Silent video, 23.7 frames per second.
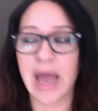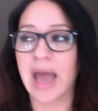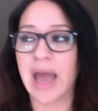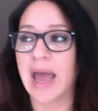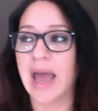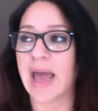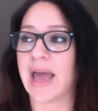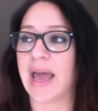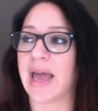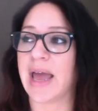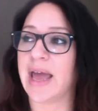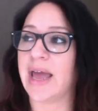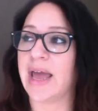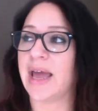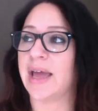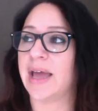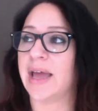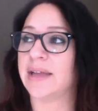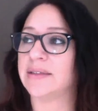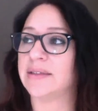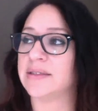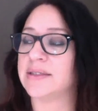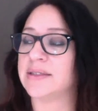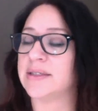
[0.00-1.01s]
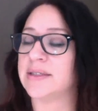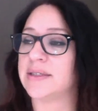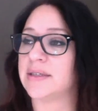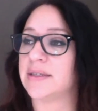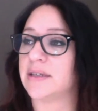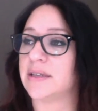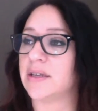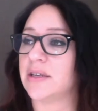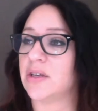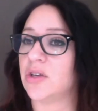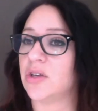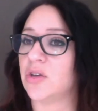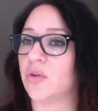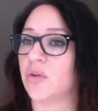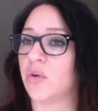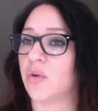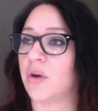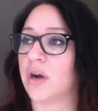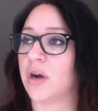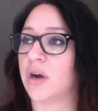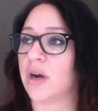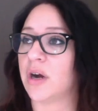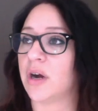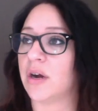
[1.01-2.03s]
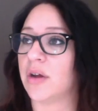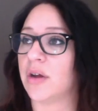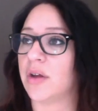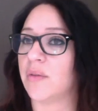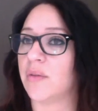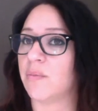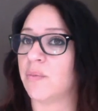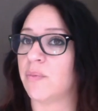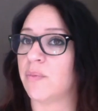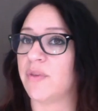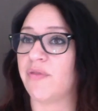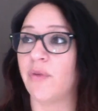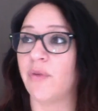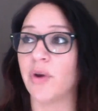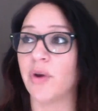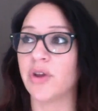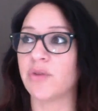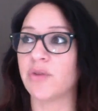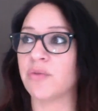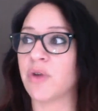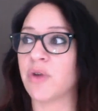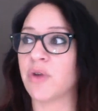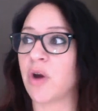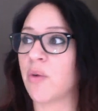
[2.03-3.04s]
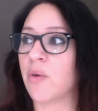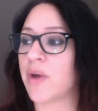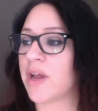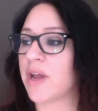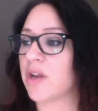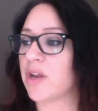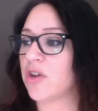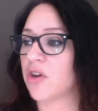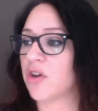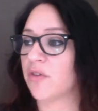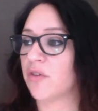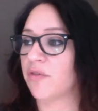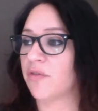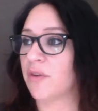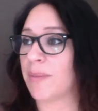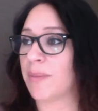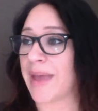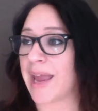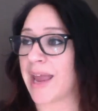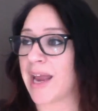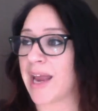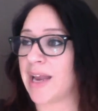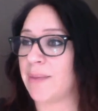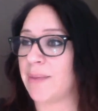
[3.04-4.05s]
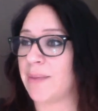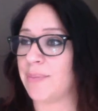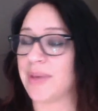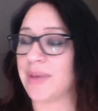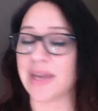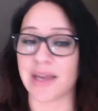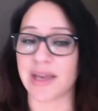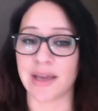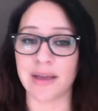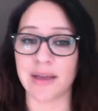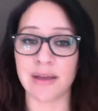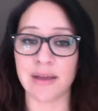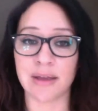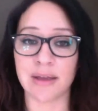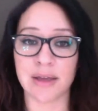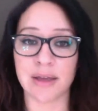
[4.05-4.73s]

and you're, before you know it, you're from A to B,